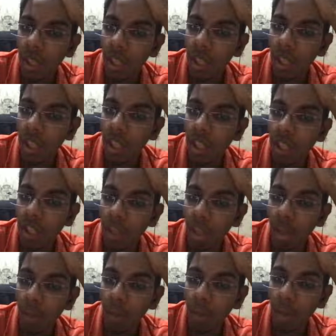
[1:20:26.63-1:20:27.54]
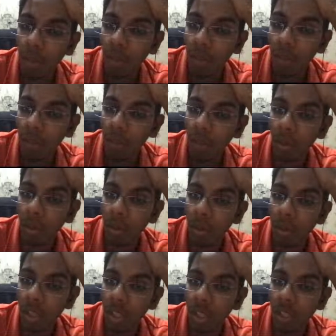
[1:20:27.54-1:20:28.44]
here, you can just chop it off. Pawn
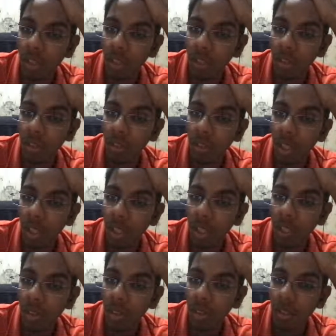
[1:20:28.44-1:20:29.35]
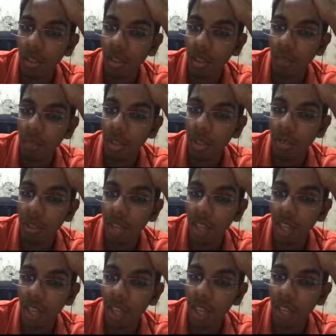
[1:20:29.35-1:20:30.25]
push is not a threat. Bishop is
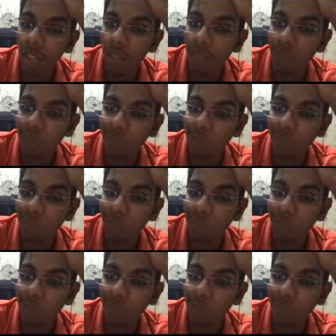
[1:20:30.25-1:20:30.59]
hanging.